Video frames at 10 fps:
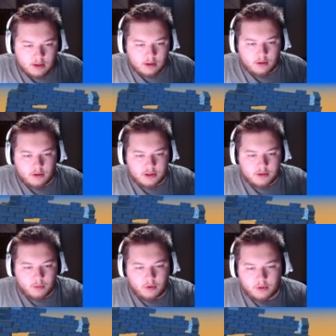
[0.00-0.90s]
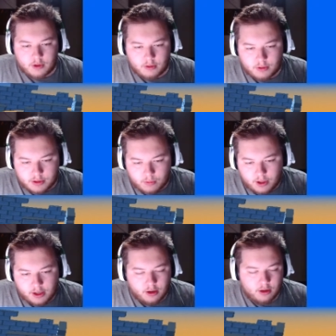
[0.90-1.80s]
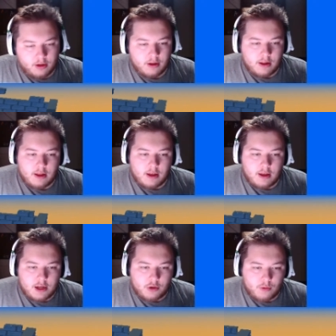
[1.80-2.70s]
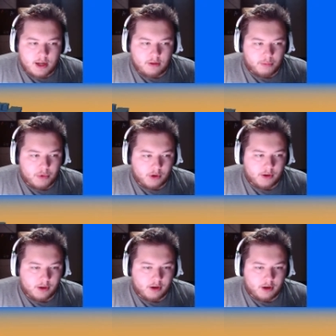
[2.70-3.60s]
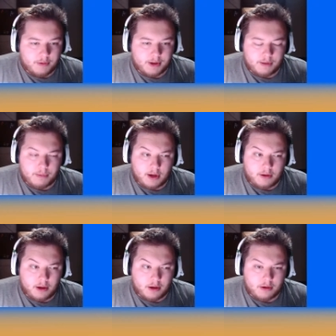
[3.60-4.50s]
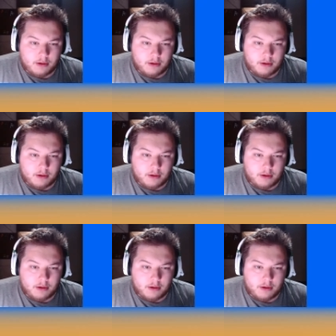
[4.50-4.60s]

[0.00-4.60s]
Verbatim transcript: Could have sworn there was a way to interact with the broken car, but may not.